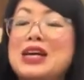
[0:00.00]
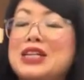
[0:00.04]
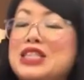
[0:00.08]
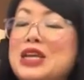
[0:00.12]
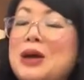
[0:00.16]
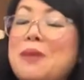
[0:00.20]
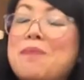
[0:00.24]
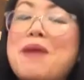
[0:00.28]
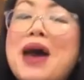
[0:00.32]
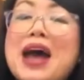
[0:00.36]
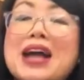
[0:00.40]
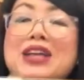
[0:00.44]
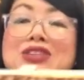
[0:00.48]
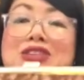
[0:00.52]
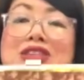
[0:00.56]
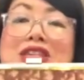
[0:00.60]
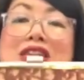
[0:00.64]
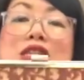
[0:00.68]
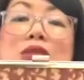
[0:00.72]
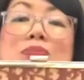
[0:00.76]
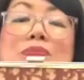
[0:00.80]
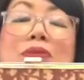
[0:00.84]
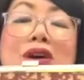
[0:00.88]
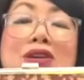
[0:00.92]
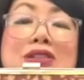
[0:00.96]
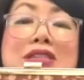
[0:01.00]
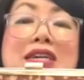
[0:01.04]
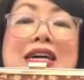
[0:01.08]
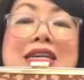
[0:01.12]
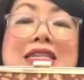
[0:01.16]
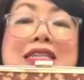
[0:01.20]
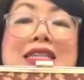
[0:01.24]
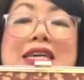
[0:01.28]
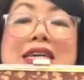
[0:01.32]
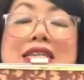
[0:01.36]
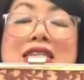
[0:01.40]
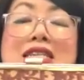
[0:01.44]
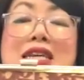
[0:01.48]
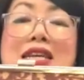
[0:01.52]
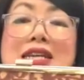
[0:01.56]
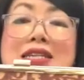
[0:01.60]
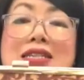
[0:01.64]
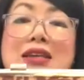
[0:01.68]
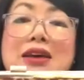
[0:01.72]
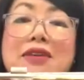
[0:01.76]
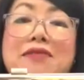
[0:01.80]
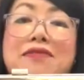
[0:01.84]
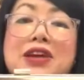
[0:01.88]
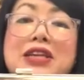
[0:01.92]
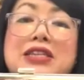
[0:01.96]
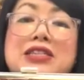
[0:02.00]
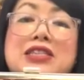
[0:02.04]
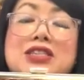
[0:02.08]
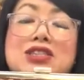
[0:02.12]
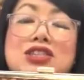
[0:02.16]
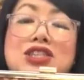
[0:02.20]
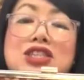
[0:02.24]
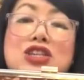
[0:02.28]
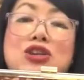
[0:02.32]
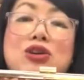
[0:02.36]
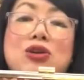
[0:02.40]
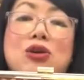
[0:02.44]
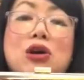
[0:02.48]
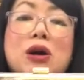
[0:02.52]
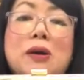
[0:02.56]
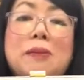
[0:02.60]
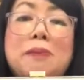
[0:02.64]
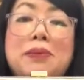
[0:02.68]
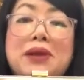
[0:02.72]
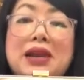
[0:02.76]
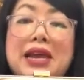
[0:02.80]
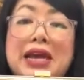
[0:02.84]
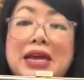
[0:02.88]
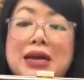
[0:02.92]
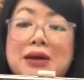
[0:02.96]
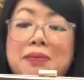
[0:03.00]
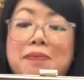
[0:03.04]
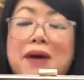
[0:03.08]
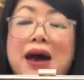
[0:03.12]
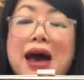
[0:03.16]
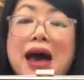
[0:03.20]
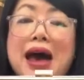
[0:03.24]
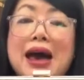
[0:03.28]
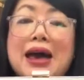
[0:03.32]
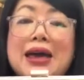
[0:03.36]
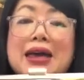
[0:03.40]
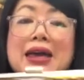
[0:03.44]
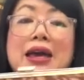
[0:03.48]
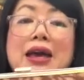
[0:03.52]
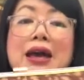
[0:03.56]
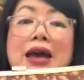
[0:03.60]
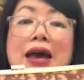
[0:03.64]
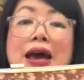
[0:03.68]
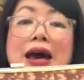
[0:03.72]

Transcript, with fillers: So back to this product. This is a Vintage Dior oblique bag.